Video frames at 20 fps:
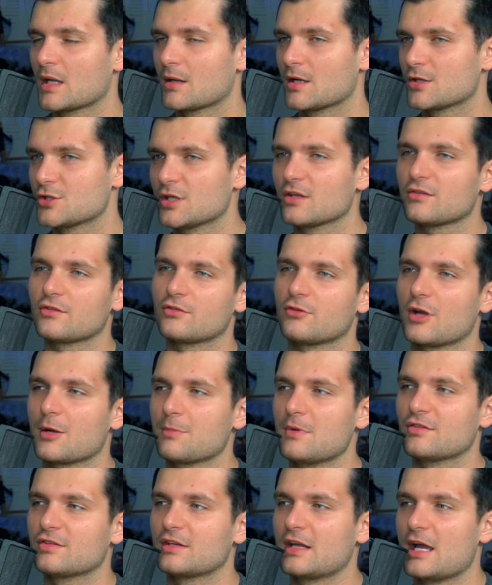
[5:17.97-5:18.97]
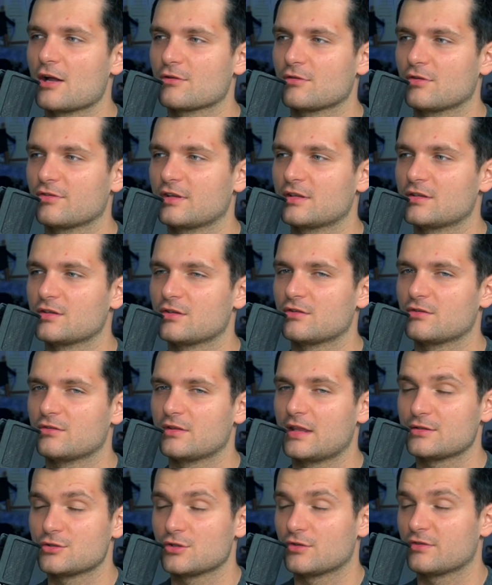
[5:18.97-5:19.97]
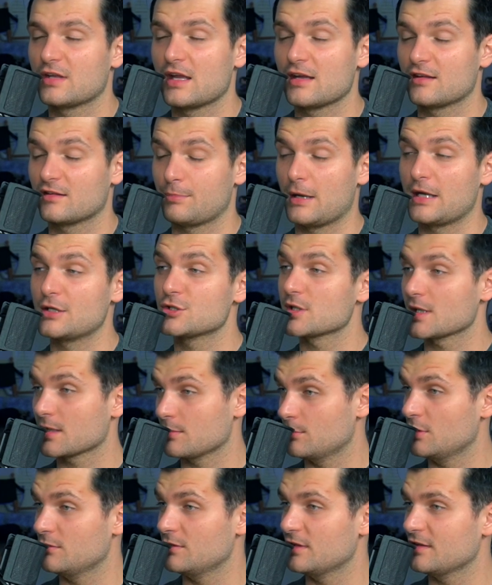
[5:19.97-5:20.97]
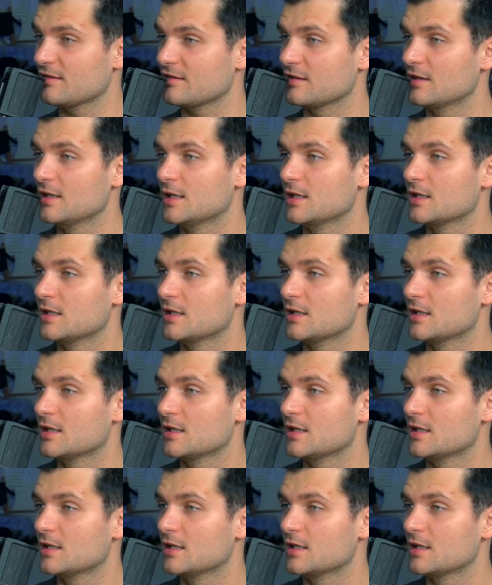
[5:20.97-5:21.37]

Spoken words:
because she doesn't strike me as an actress that just takes paycheck movies.